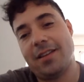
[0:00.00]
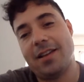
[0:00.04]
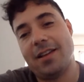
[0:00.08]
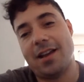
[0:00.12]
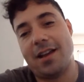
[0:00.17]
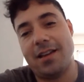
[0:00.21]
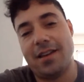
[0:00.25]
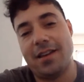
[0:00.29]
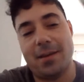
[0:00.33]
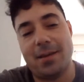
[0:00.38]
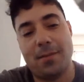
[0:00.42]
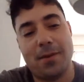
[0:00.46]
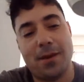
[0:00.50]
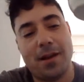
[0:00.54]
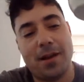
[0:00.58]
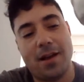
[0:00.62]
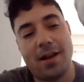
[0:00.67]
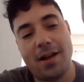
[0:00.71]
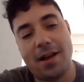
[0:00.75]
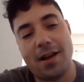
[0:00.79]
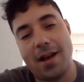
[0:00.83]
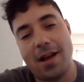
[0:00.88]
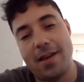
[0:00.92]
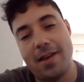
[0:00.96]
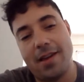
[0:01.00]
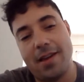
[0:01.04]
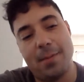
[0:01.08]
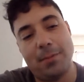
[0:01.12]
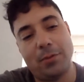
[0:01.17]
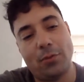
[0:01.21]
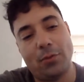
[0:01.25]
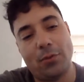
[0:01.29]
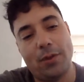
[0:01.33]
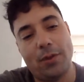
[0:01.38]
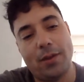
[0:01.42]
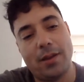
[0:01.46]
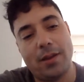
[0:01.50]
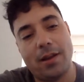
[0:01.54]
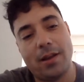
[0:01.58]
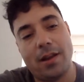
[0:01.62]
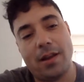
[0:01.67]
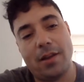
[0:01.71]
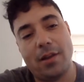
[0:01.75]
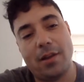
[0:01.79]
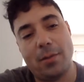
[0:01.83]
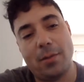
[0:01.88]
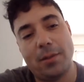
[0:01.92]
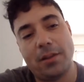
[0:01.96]
I am drinking a
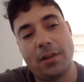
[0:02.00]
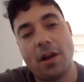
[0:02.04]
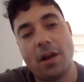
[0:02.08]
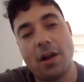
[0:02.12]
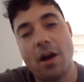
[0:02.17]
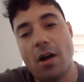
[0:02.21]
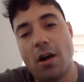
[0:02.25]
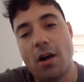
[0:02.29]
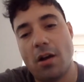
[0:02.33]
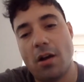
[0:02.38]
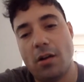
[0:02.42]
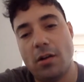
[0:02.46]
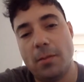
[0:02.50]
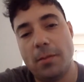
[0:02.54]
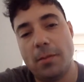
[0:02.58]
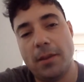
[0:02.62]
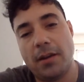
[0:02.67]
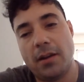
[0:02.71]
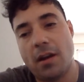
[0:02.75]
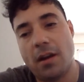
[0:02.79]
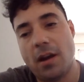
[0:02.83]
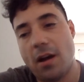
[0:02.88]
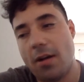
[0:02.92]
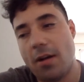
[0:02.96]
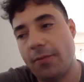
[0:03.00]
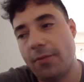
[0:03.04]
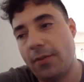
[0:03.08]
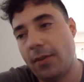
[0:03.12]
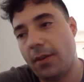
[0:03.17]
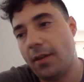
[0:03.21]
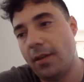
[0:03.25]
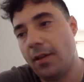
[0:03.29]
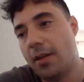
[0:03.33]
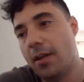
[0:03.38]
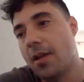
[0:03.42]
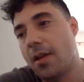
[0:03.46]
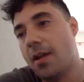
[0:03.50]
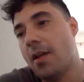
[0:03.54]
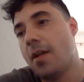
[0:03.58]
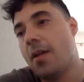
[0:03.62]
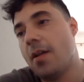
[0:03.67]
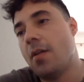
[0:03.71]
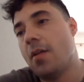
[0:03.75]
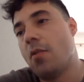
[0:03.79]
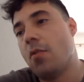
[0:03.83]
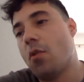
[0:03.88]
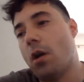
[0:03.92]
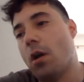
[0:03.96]
little bit Colombian coffee.
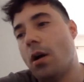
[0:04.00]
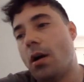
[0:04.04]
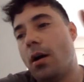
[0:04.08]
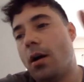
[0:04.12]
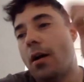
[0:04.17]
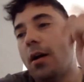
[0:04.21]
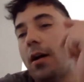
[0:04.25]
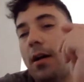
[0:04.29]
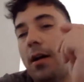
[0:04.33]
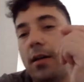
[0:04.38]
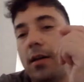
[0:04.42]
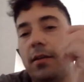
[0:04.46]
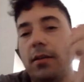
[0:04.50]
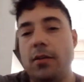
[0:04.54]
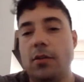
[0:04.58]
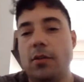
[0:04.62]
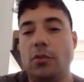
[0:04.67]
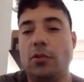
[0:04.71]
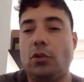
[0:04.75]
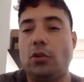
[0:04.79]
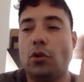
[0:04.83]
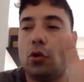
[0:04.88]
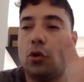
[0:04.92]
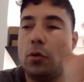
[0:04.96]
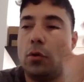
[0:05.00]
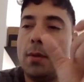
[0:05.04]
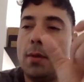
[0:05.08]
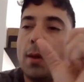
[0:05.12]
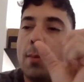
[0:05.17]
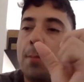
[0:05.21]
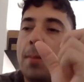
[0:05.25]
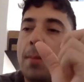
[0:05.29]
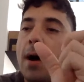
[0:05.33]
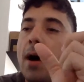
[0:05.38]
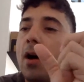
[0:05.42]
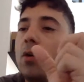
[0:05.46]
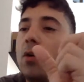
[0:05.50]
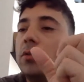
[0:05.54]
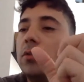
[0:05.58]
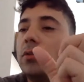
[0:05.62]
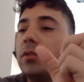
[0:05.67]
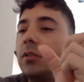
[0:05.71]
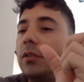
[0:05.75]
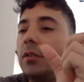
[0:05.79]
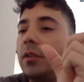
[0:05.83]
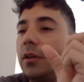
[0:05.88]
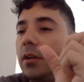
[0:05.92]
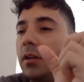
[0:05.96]
You told me
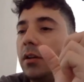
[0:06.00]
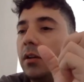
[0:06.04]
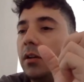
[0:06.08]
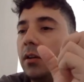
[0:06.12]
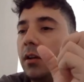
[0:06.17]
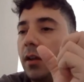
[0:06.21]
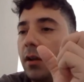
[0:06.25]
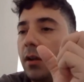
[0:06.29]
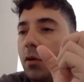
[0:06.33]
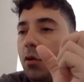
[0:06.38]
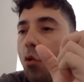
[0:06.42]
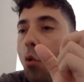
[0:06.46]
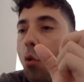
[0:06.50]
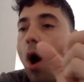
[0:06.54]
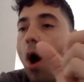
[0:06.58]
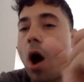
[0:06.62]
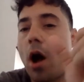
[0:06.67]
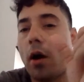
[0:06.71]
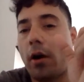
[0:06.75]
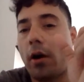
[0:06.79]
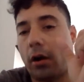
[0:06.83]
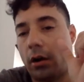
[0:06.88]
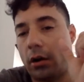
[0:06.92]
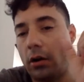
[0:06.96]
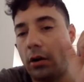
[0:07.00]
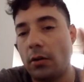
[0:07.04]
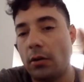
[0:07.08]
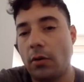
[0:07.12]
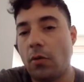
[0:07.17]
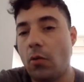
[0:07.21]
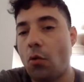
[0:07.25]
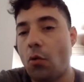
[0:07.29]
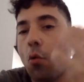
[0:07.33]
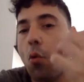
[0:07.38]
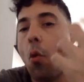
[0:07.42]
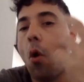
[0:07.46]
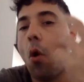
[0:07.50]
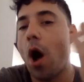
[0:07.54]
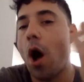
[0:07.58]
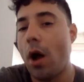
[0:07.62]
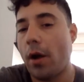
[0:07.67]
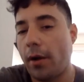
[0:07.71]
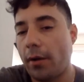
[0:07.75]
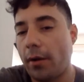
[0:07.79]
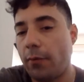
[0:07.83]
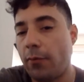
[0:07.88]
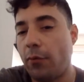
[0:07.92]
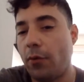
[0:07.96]
about the
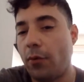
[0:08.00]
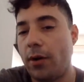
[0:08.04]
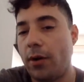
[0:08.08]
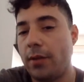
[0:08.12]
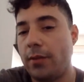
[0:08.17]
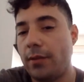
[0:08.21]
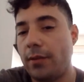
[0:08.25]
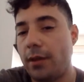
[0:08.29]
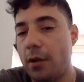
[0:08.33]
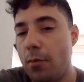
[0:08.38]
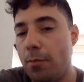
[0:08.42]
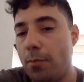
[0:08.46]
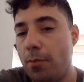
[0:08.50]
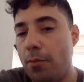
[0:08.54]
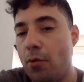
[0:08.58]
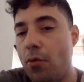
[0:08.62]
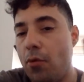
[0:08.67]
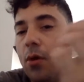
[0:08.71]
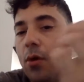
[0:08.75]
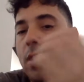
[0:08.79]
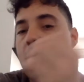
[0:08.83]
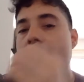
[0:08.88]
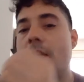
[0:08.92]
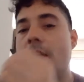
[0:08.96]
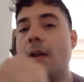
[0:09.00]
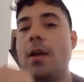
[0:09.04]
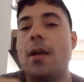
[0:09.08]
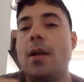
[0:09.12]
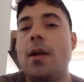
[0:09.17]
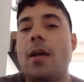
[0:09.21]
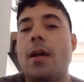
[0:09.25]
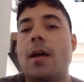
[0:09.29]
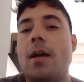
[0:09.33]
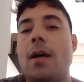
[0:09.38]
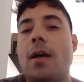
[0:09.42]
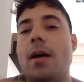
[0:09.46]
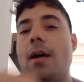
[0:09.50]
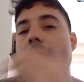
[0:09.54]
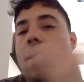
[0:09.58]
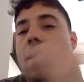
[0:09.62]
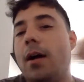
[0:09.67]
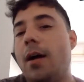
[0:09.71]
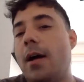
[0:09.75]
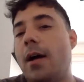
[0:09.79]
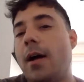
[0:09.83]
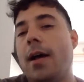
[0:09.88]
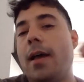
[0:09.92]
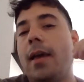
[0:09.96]
choir, for example.
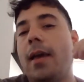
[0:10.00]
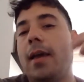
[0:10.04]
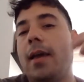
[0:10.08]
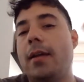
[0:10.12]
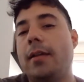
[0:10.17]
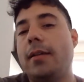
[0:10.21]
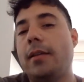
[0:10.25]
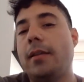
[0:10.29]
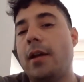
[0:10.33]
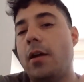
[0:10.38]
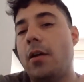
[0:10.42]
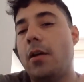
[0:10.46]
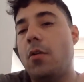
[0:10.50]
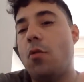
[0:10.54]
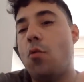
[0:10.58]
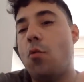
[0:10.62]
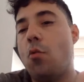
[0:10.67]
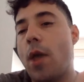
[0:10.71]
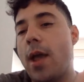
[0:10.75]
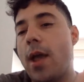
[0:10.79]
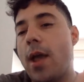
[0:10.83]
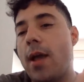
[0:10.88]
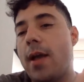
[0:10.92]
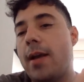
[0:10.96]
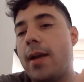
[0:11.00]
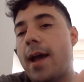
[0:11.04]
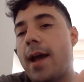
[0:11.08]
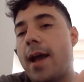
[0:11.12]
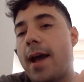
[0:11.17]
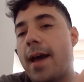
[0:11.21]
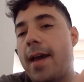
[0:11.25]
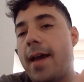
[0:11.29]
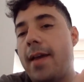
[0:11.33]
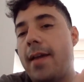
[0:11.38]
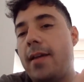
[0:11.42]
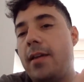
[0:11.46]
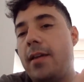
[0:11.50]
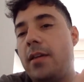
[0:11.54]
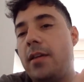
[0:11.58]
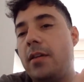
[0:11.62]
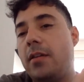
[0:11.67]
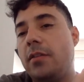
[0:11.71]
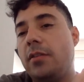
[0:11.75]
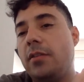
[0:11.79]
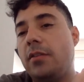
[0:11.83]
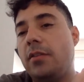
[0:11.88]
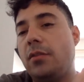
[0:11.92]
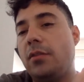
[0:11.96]
And when I
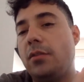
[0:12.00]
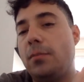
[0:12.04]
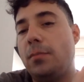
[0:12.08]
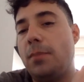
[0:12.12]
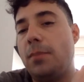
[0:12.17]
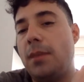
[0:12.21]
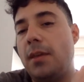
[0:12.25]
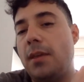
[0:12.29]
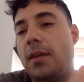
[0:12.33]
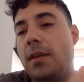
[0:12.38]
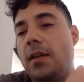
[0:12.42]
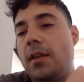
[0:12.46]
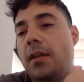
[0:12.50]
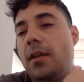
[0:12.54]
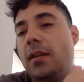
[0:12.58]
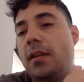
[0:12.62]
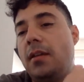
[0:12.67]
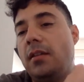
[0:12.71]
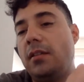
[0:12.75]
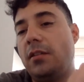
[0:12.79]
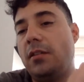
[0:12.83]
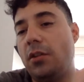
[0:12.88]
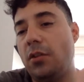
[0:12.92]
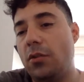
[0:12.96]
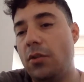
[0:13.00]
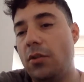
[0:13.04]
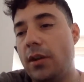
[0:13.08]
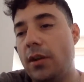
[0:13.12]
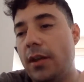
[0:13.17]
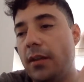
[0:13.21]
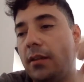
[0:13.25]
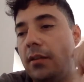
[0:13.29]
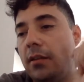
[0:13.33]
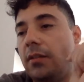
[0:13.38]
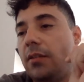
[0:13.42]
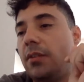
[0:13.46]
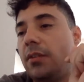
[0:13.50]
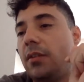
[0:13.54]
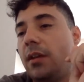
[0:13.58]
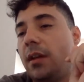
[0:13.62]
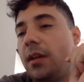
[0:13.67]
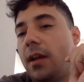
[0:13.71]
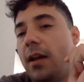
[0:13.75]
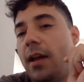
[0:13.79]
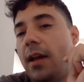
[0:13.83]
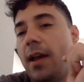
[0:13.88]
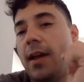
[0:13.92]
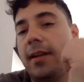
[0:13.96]
used to be student
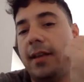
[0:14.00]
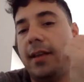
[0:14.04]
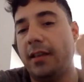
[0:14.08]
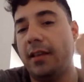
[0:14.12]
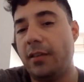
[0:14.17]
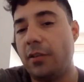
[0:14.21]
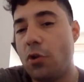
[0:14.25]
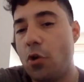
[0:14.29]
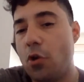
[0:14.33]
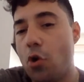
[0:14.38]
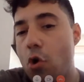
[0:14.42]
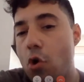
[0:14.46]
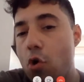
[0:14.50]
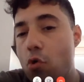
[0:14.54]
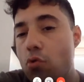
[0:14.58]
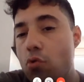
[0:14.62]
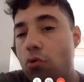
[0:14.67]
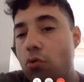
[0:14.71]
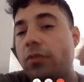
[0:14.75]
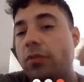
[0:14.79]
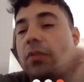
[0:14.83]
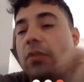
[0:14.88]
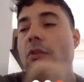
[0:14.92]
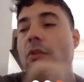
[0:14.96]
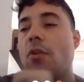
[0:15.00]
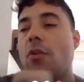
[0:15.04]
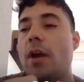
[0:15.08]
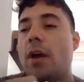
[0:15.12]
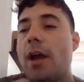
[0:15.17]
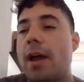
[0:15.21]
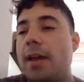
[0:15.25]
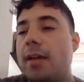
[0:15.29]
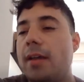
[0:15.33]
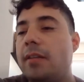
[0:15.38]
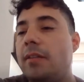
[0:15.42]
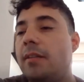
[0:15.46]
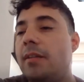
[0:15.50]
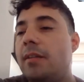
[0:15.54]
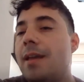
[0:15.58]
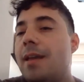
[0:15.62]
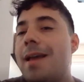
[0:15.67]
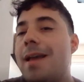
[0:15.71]
in the schools, right?